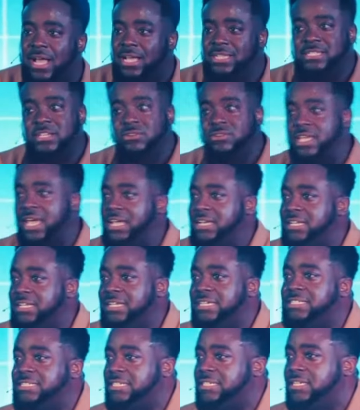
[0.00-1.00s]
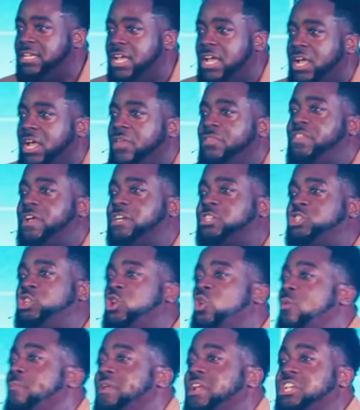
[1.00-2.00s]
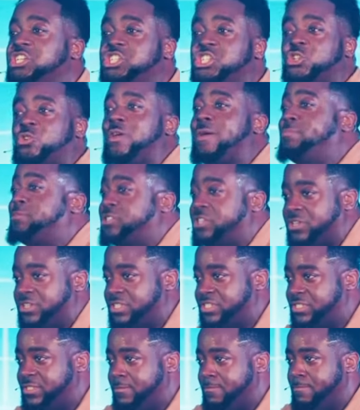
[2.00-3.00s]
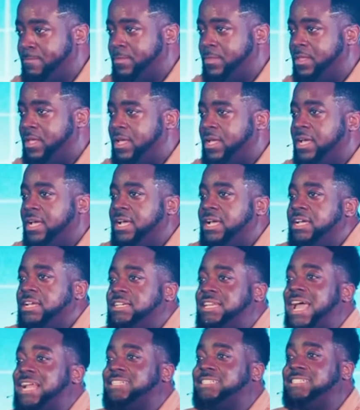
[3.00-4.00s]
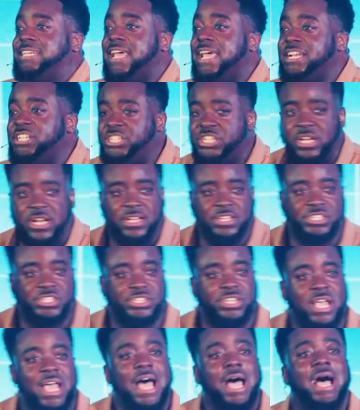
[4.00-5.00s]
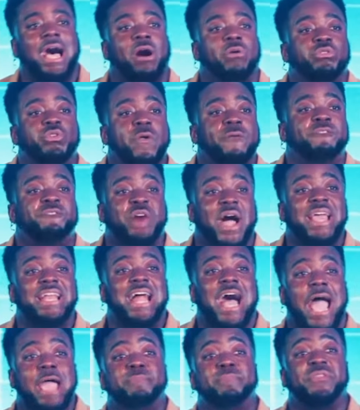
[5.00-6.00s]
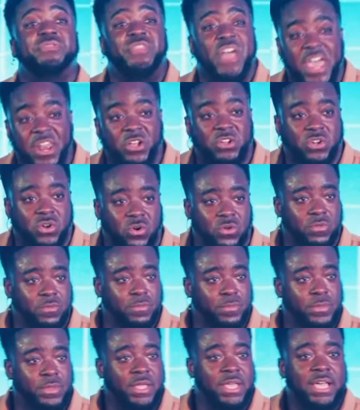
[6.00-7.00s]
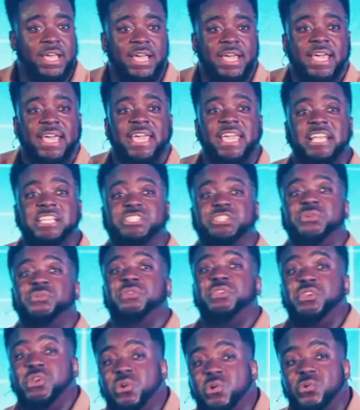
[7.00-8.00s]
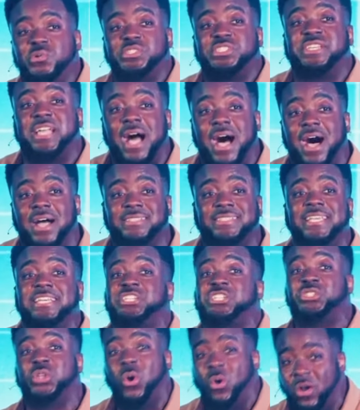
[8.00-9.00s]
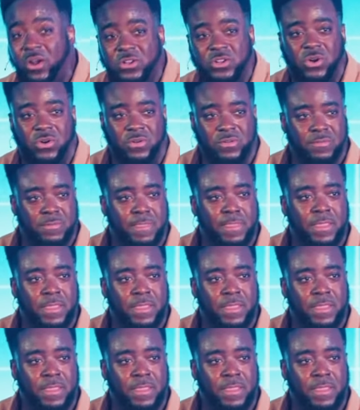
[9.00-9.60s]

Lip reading: I said, okay, listen, there are too many scriptures that teach us how you fight hypothetical is you use God's historical.